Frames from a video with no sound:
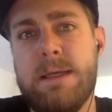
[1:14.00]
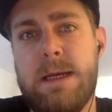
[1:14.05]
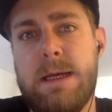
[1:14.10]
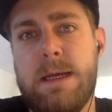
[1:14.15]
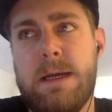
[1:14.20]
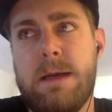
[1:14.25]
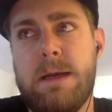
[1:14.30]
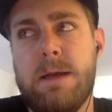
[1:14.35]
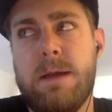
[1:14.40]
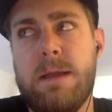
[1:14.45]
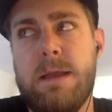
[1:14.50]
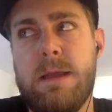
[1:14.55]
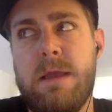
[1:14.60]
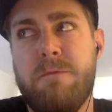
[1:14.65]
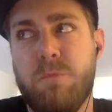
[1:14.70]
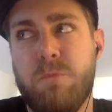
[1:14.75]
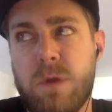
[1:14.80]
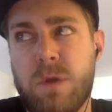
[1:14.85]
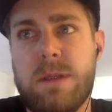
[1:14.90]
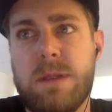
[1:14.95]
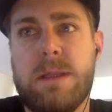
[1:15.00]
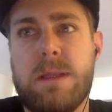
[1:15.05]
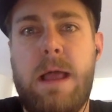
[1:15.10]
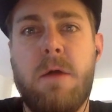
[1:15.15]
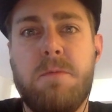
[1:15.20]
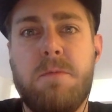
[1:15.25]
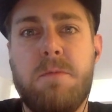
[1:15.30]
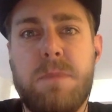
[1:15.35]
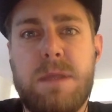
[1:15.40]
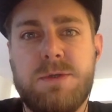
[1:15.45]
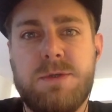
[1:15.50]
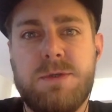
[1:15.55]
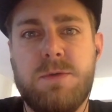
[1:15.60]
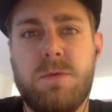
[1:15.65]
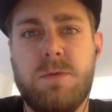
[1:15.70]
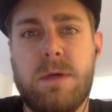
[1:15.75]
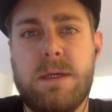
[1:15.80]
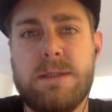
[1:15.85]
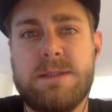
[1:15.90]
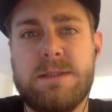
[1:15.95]
have really allowed me
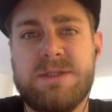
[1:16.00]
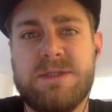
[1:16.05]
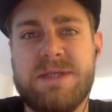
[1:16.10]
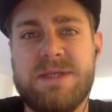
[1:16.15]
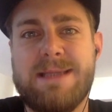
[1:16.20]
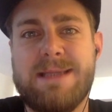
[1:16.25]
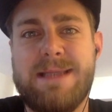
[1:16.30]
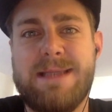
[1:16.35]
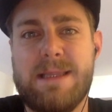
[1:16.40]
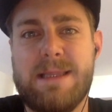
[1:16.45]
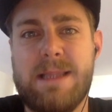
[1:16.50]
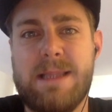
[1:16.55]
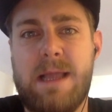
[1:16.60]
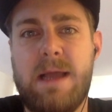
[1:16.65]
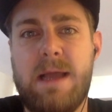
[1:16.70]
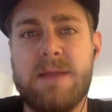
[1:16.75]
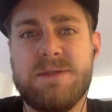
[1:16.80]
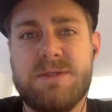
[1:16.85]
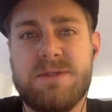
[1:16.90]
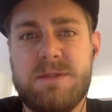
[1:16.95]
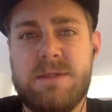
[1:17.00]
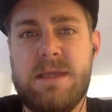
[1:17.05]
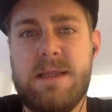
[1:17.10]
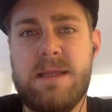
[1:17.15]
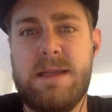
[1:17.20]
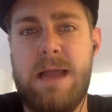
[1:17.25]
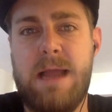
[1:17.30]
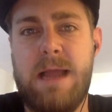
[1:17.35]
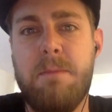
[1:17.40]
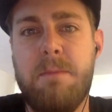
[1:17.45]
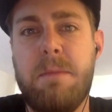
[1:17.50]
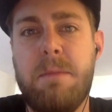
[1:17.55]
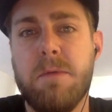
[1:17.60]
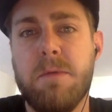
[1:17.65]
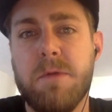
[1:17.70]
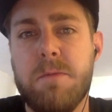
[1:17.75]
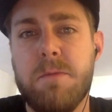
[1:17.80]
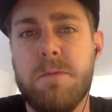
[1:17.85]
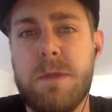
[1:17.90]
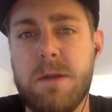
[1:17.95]
to set deadlines that I'm
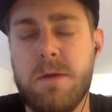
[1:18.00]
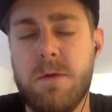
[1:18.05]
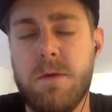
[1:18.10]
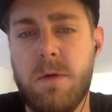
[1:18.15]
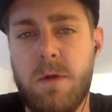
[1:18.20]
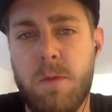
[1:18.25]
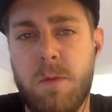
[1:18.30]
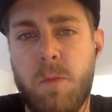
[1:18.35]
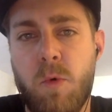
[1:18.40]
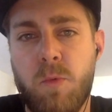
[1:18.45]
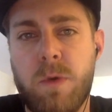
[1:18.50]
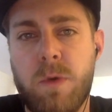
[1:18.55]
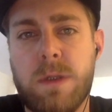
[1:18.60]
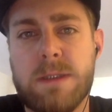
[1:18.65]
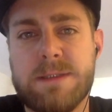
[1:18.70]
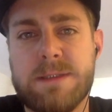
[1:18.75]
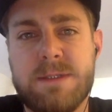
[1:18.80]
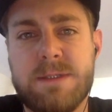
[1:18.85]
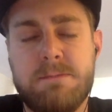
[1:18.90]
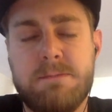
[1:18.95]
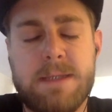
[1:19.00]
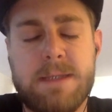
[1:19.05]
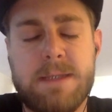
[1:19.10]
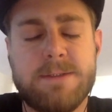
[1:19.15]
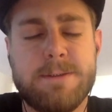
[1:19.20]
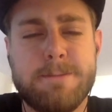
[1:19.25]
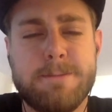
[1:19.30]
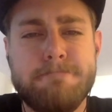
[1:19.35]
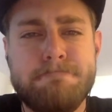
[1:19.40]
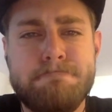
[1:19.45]
able to meet on a more realistic basis.